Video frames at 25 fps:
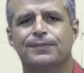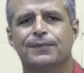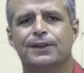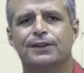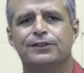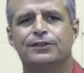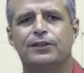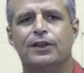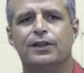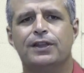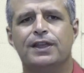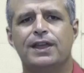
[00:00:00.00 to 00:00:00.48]

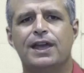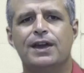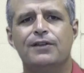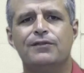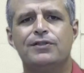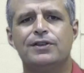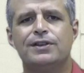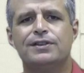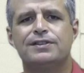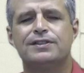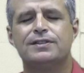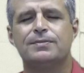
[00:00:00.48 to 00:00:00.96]
So the
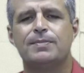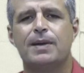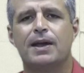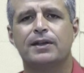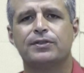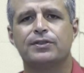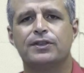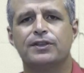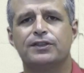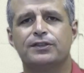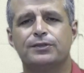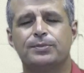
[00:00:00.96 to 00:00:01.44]
evidence
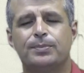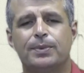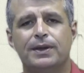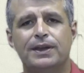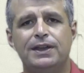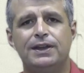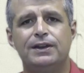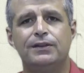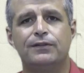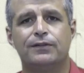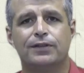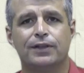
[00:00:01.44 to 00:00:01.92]
about the
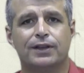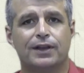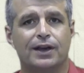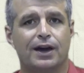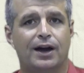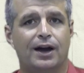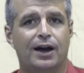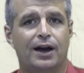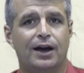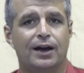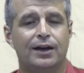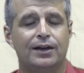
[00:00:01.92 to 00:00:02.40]
speed of the
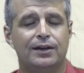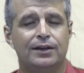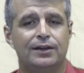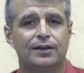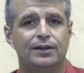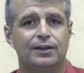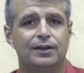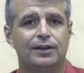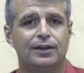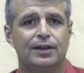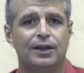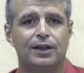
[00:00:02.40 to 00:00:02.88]
car
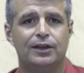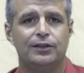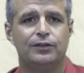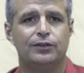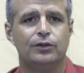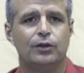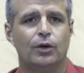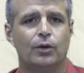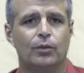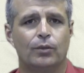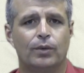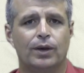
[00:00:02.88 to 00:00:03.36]
is
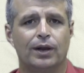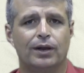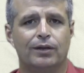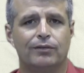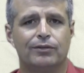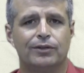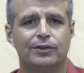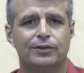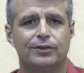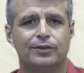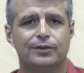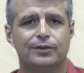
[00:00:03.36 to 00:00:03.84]
not relevant.